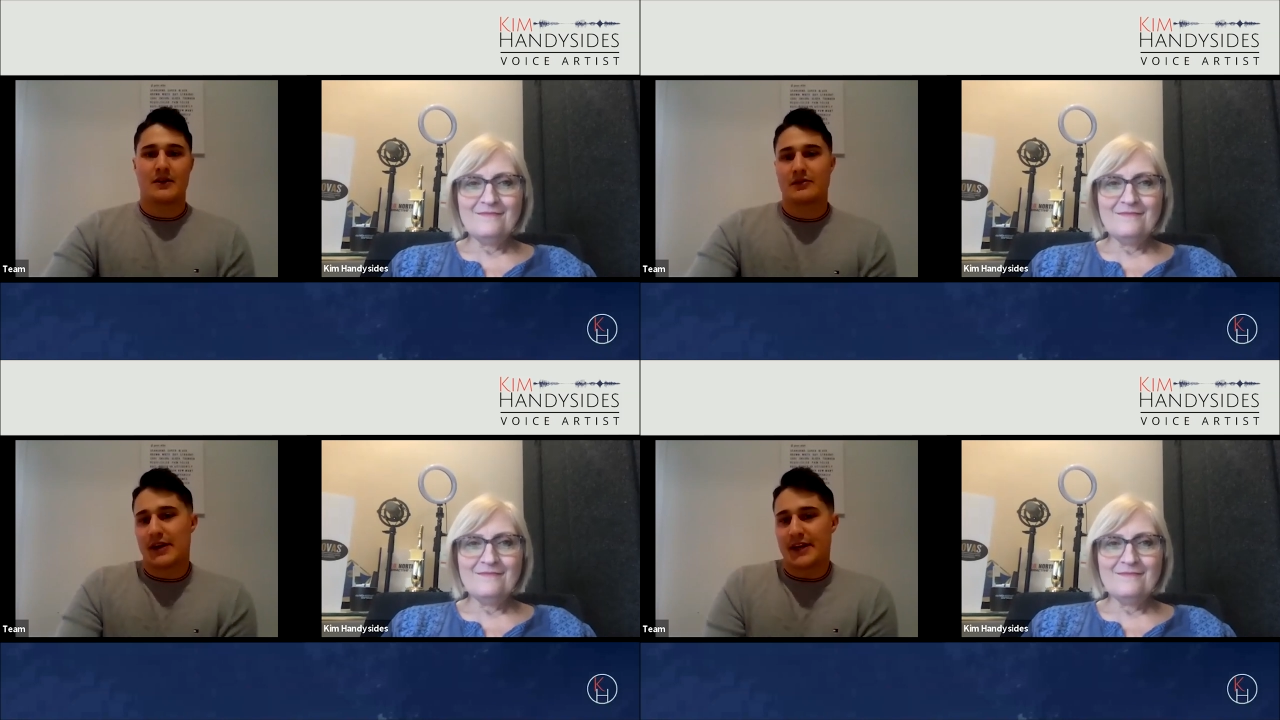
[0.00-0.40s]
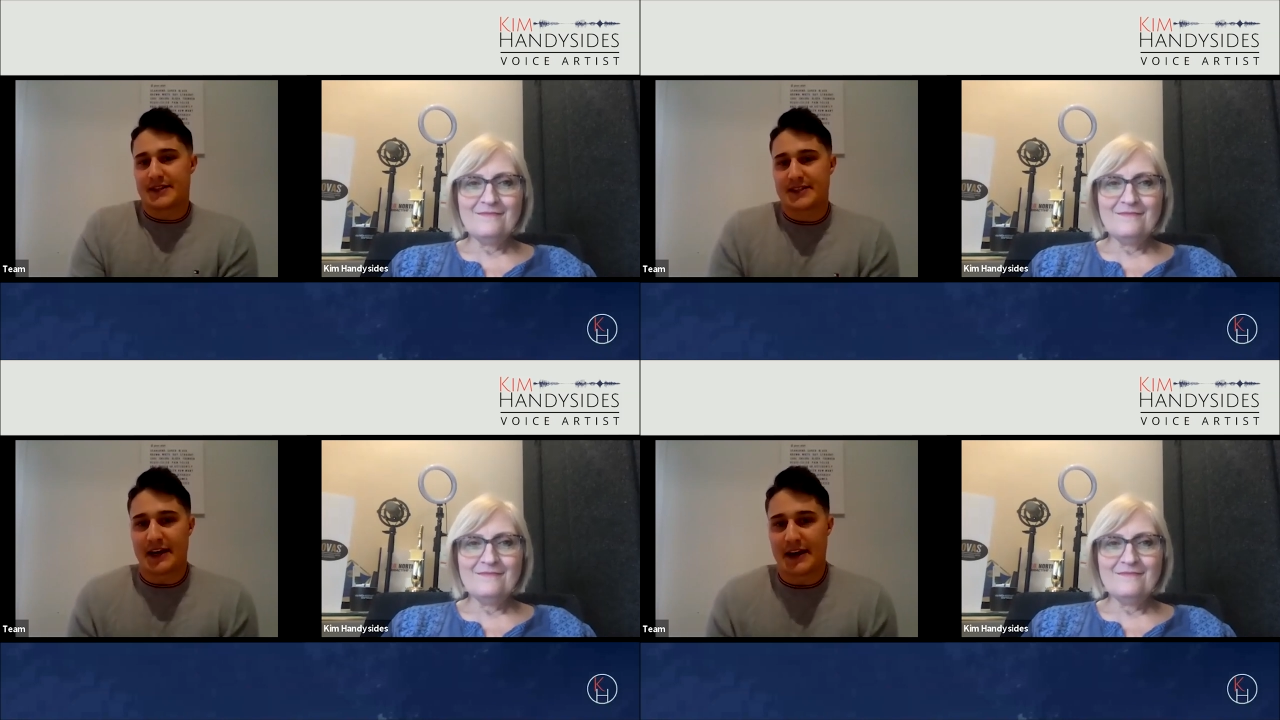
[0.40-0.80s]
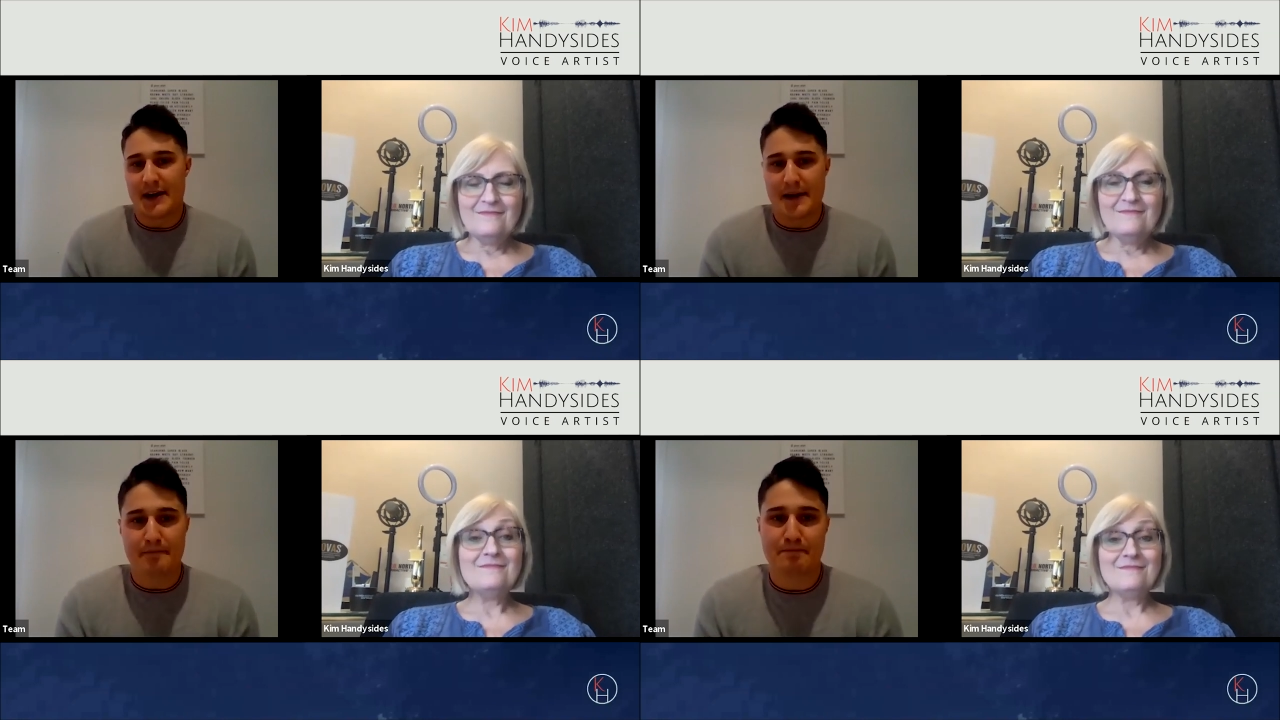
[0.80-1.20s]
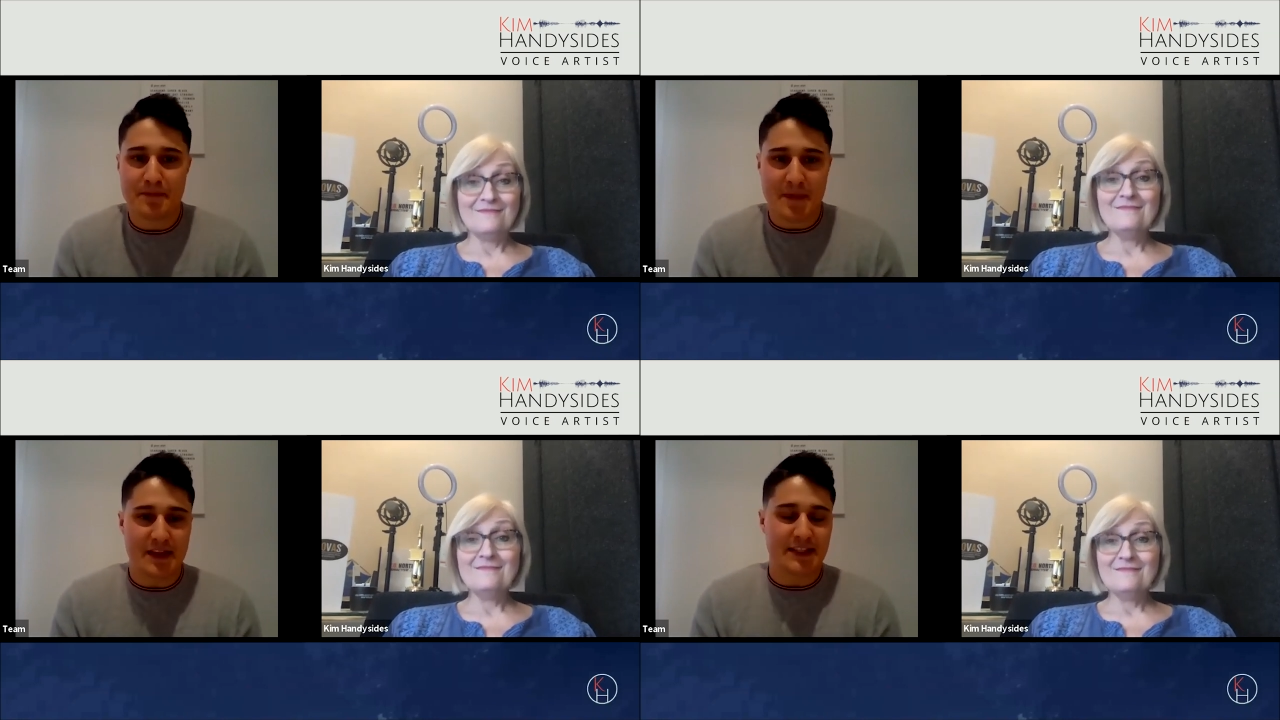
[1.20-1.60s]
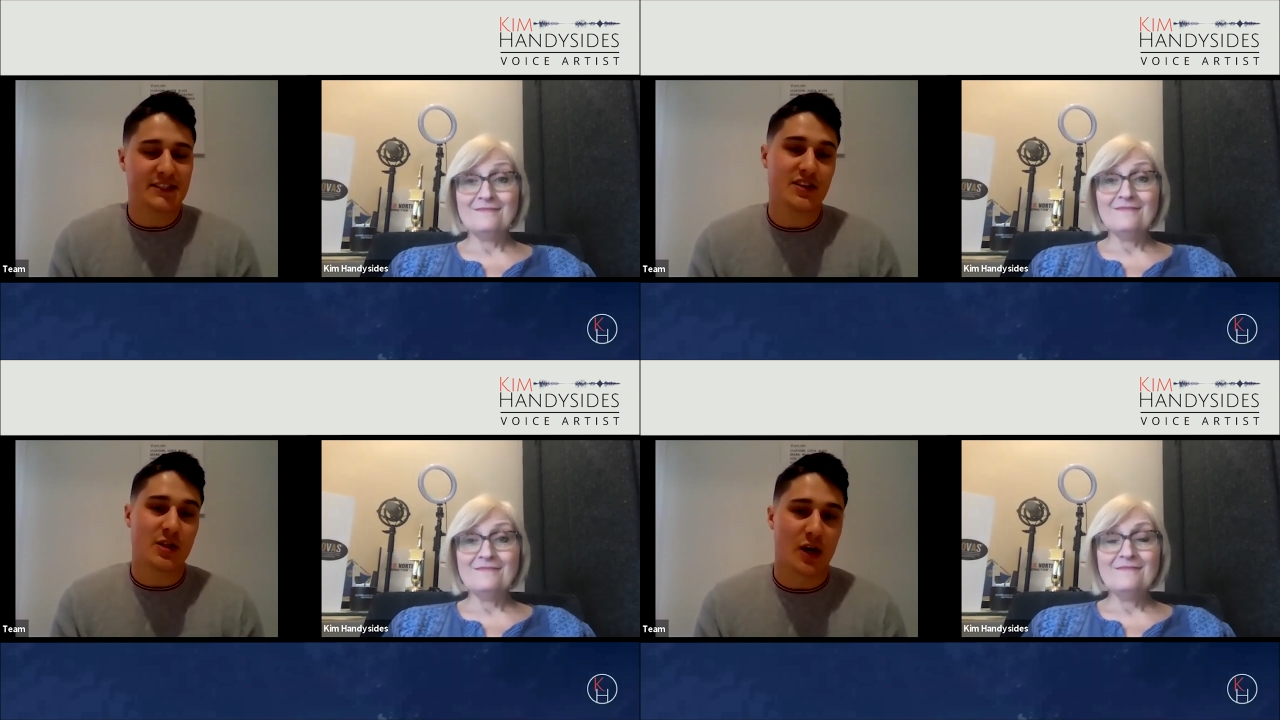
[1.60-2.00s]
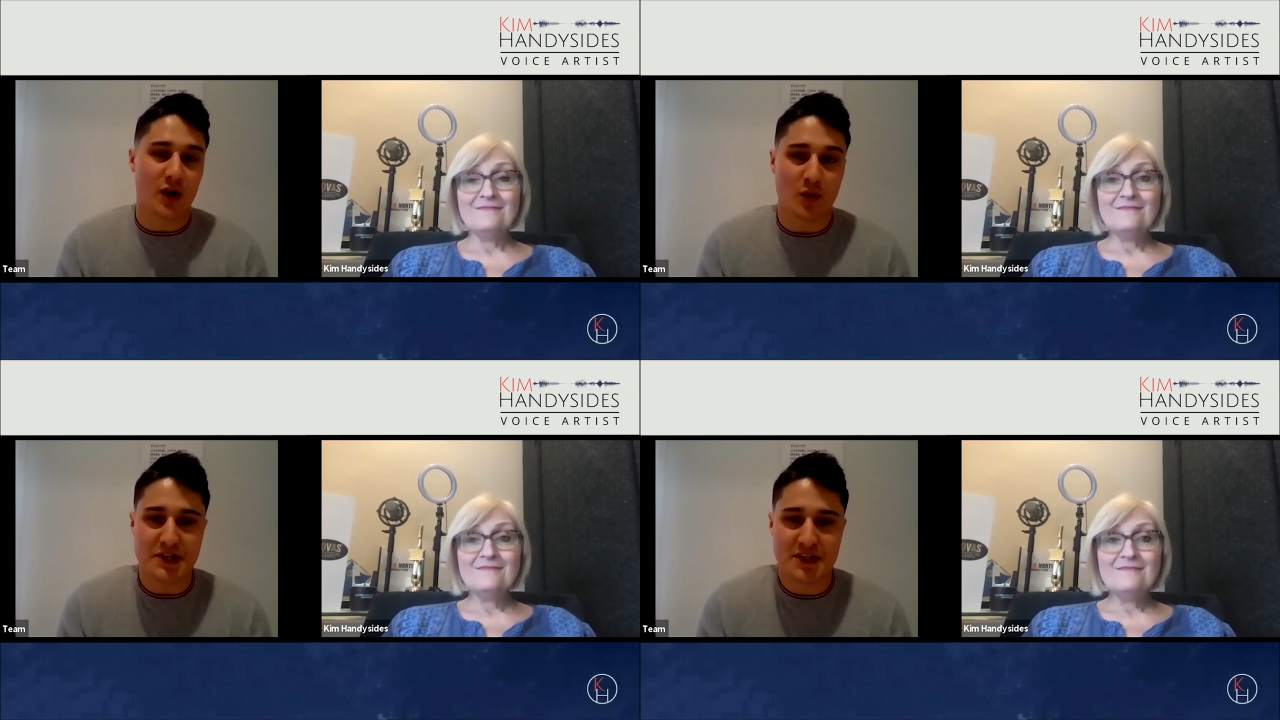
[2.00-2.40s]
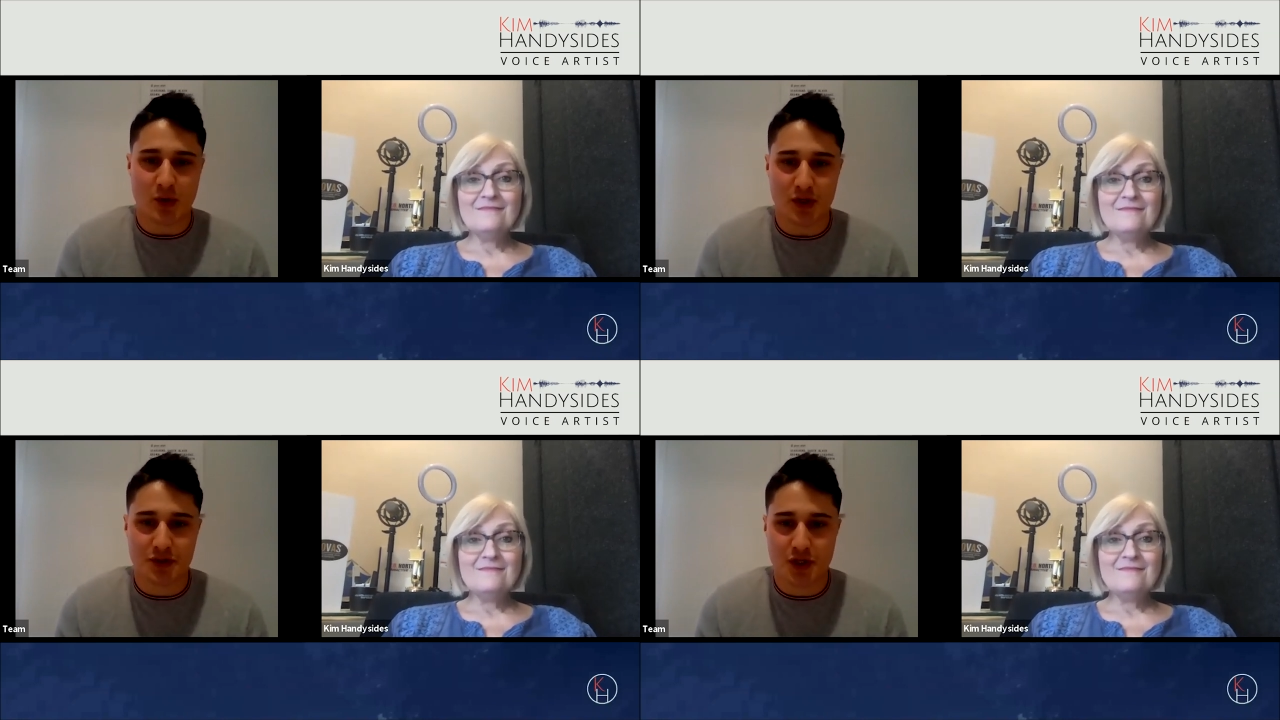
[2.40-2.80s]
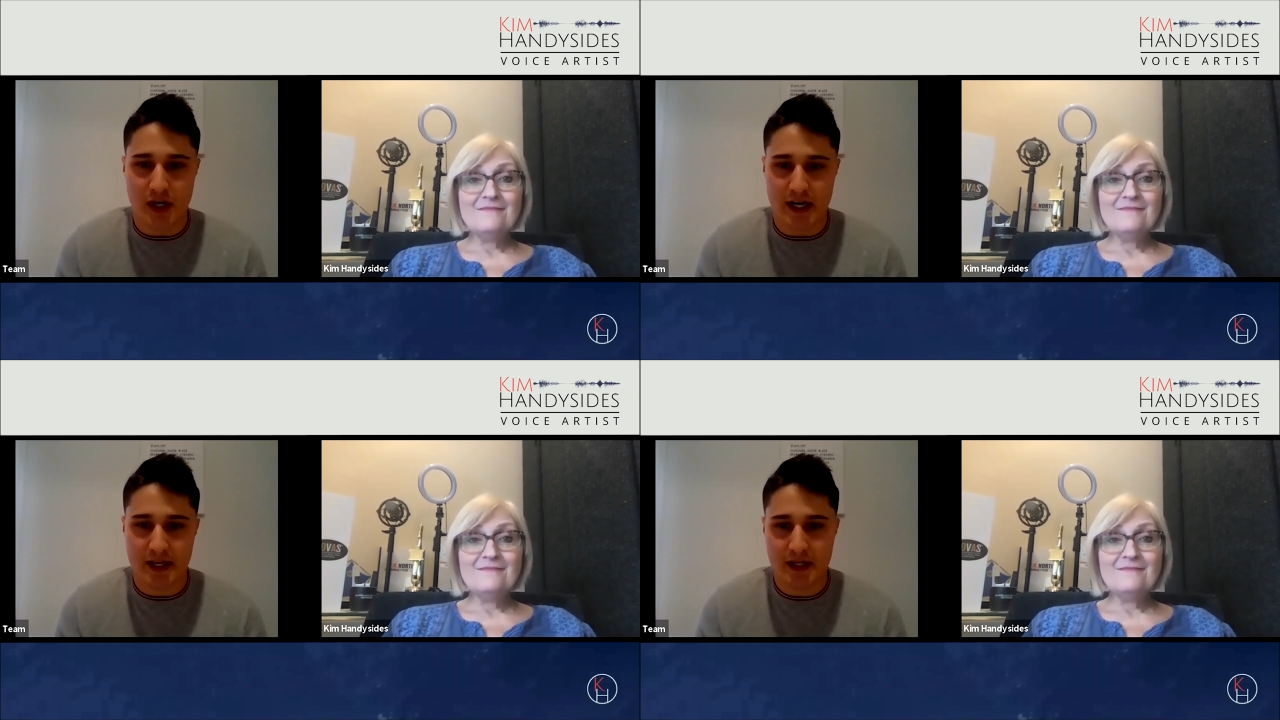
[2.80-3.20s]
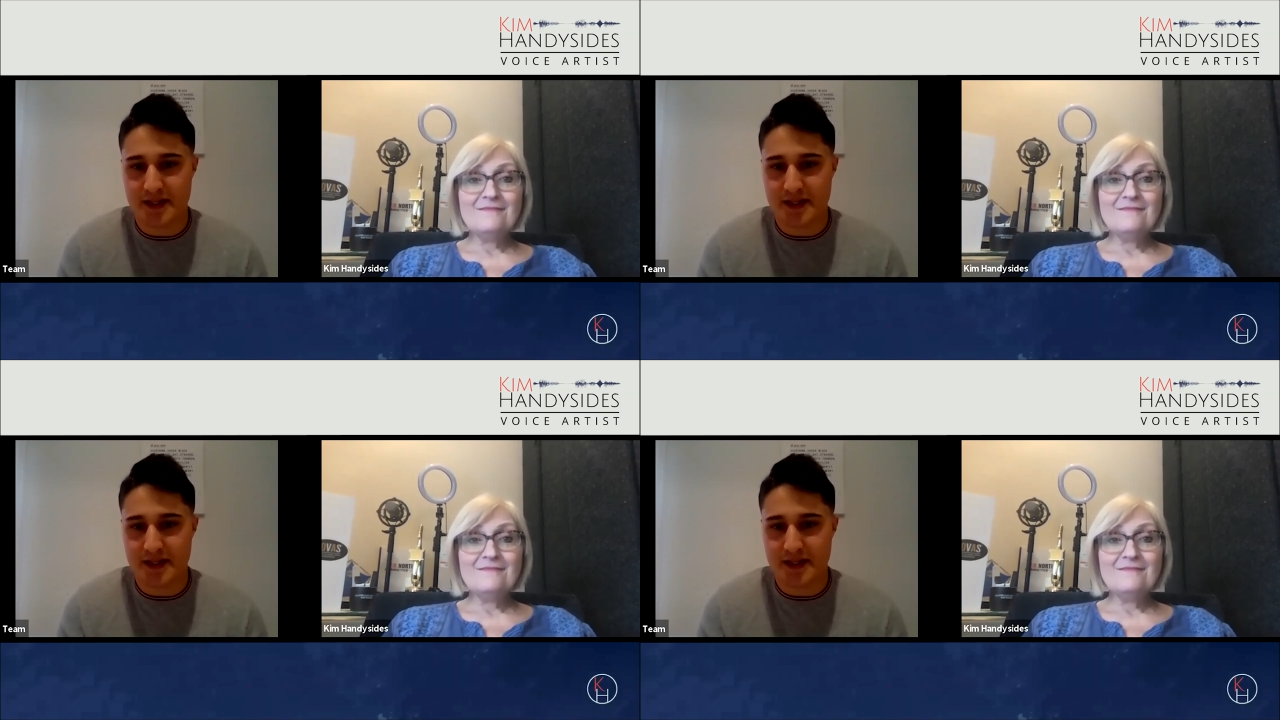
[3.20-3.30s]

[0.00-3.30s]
Speaker 1: All right. Um, this is a long one, so I'll try to